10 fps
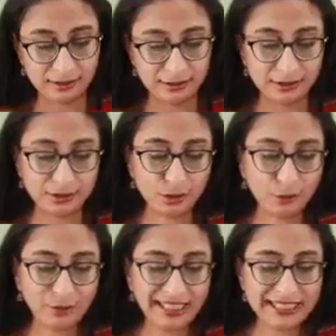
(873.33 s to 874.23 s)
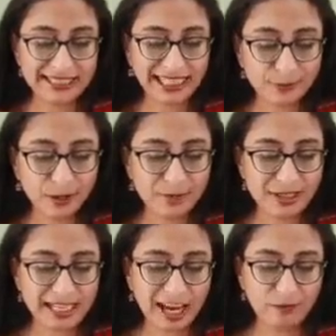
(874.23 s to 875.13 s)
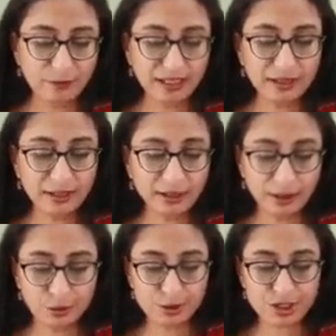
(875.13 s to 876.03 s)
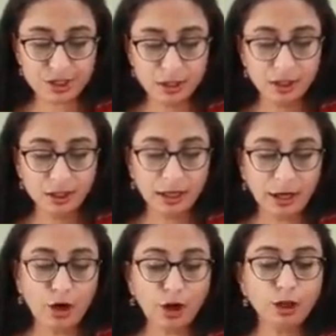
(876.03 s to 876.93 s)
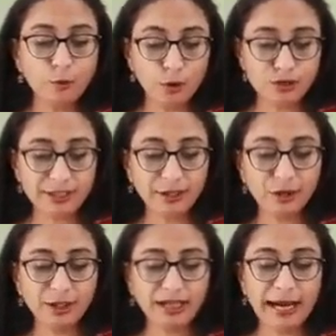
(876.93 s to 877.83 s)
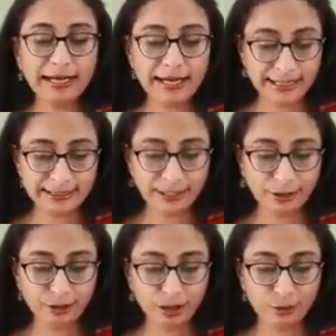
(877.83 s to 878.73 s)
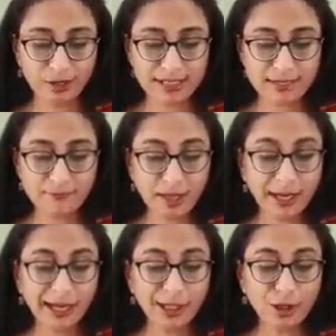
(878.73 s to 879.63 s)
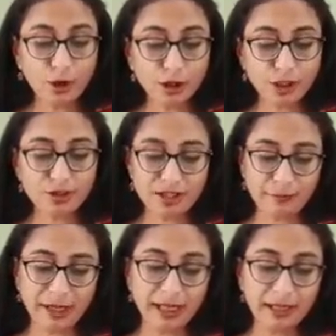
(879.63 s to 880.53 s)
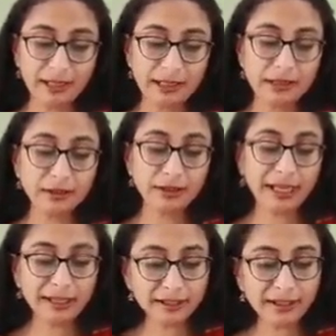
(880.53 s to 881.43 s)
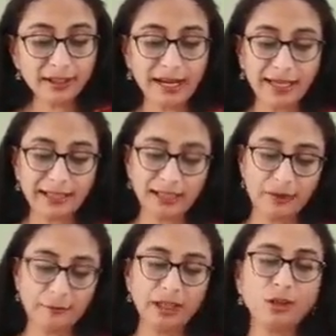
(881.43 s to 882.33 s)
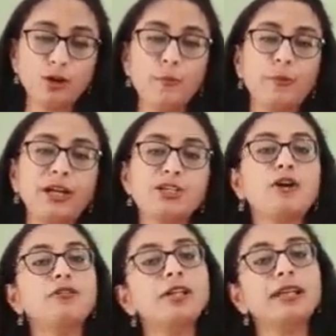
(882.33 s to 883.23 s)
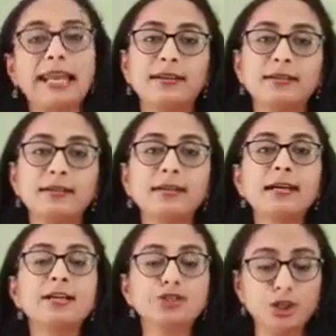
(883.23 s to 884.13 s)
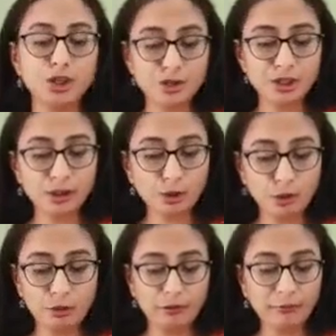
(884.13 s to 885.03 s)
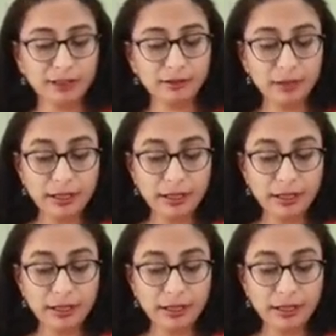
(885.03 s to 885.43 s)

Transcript: so various experiments have been used on monozygotic and dizygotic twins, in order to separate the hereditary and environmental components of a character. So using the co-twin method,